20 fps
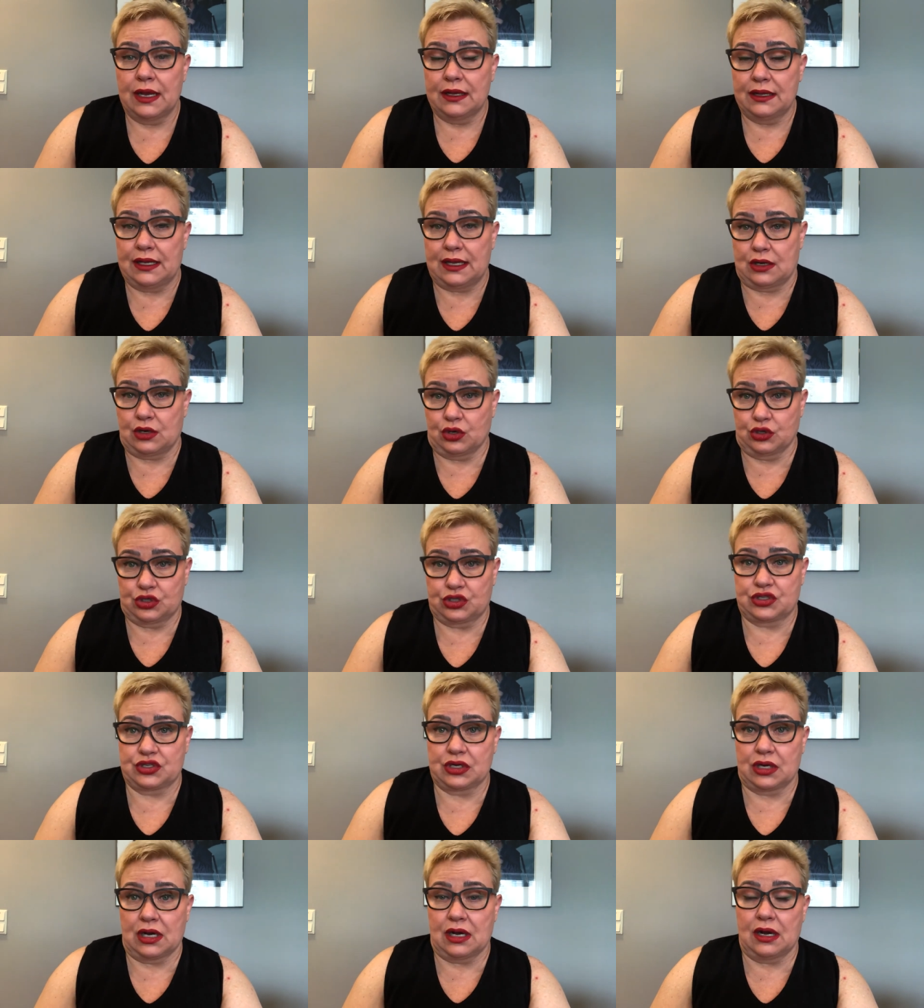the
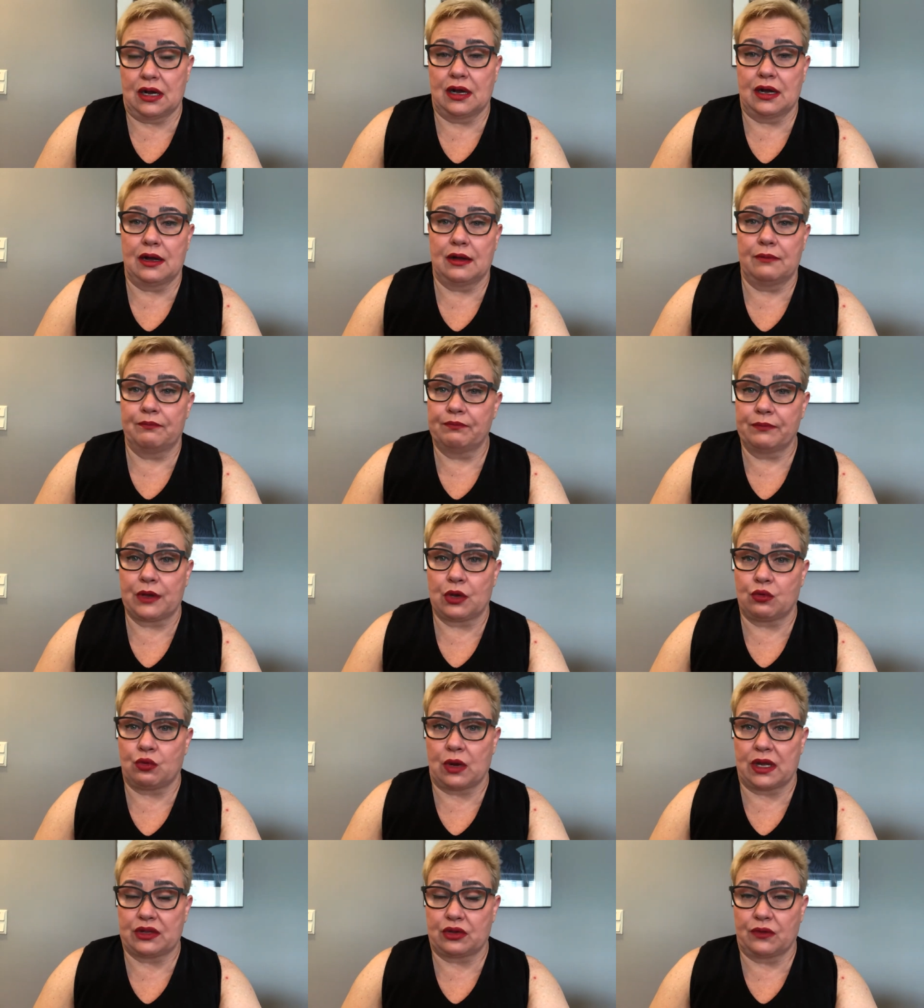costs are
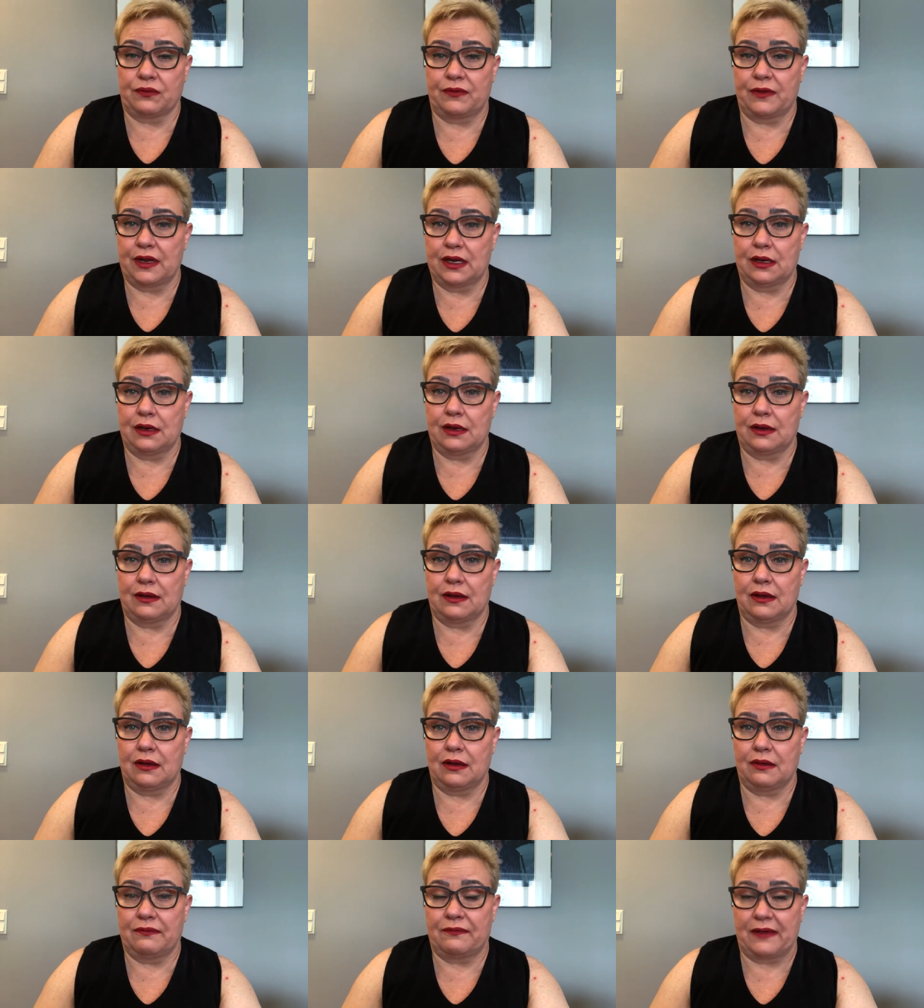quite often
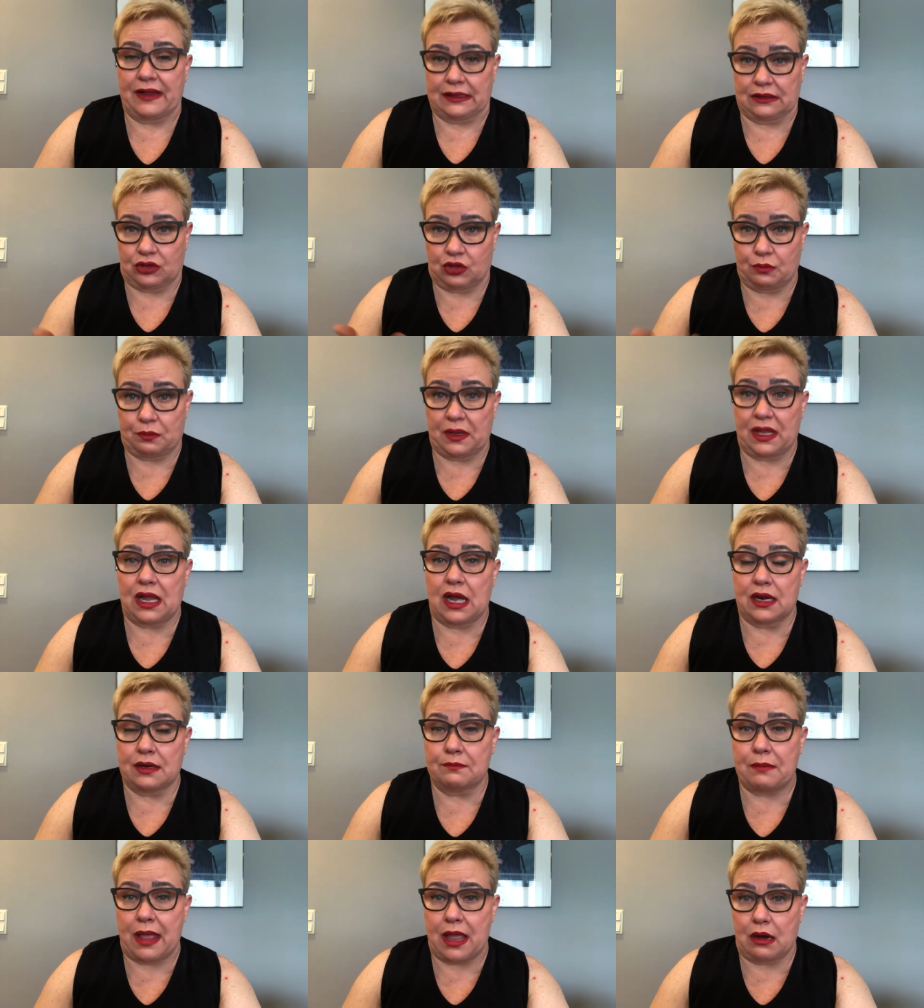felt to be
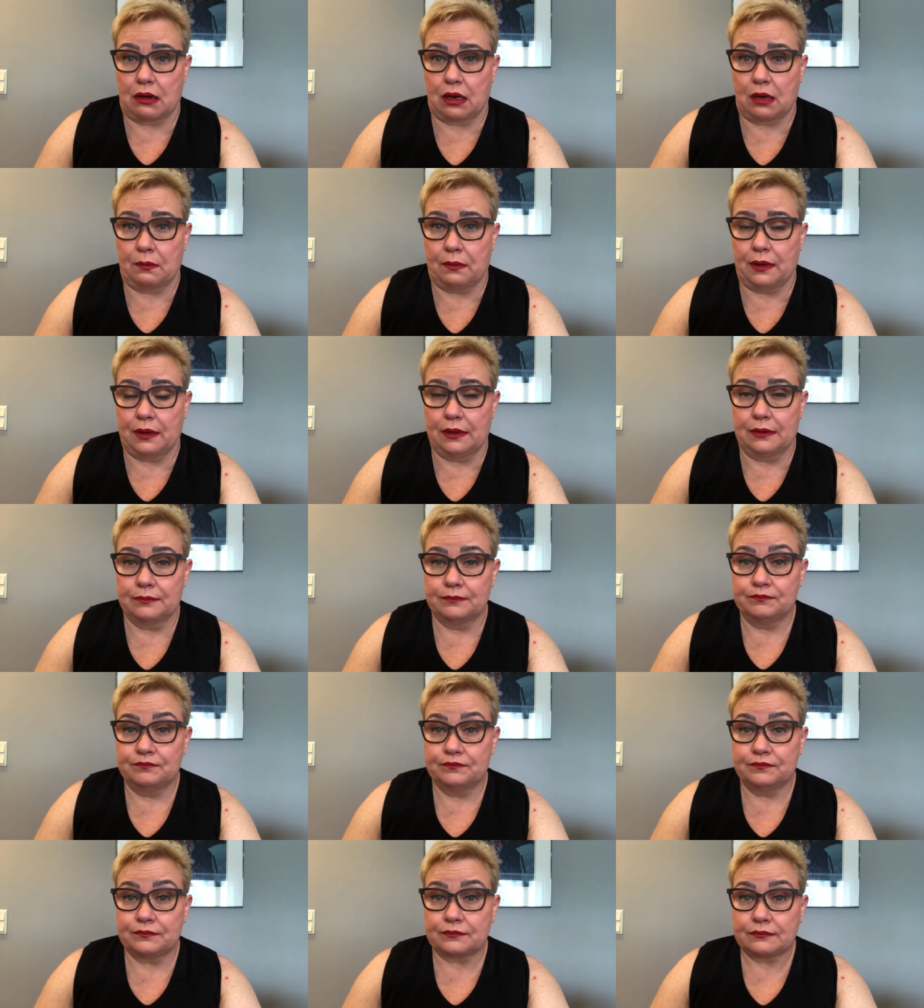
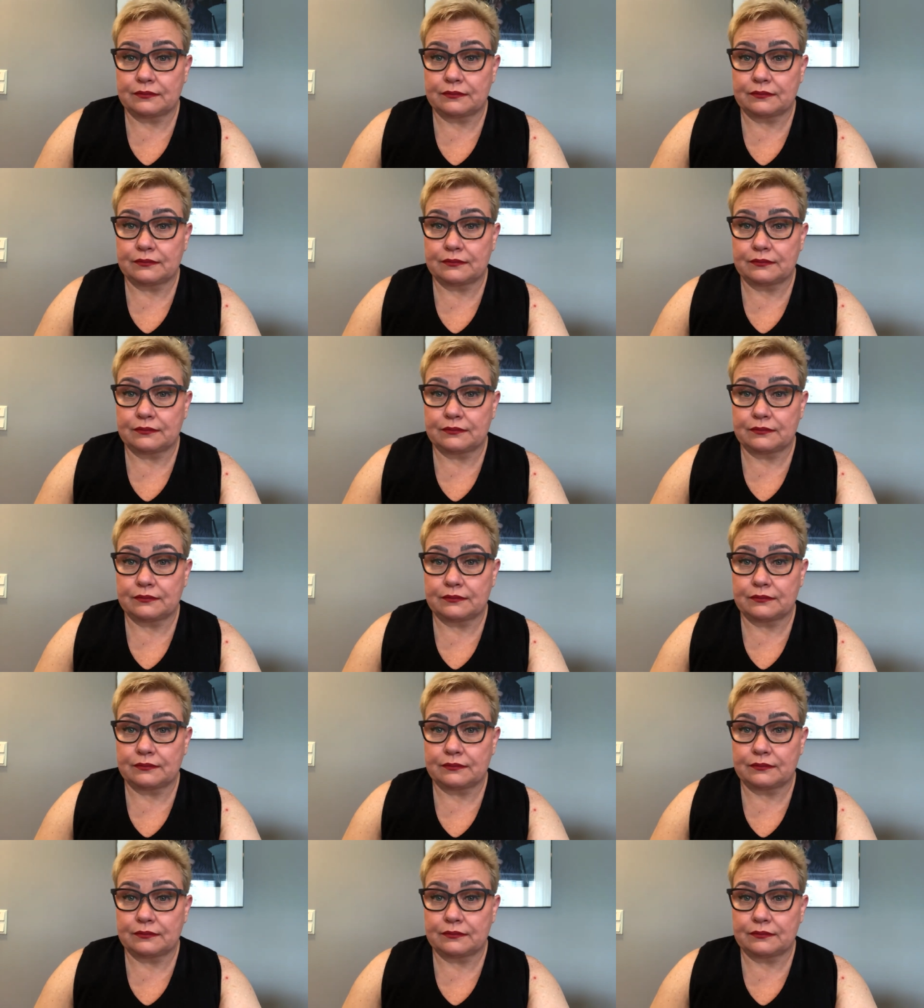unbearable.